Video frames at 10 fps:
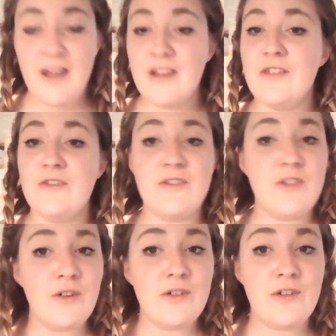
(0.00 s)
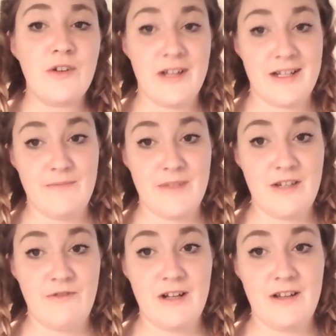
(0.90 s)
You don't collect
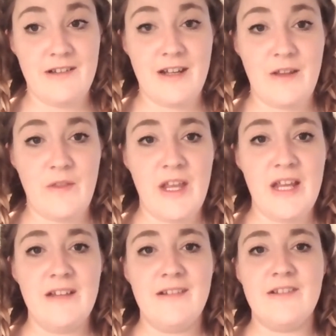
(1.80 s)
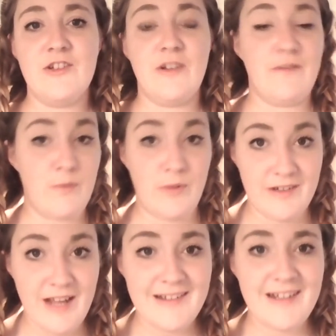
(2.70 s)
materialistic things just for
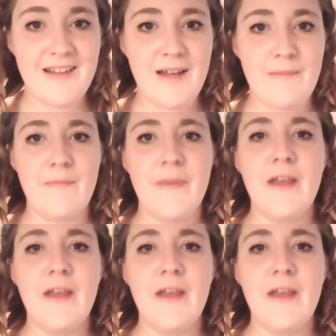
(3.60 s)
possessing them,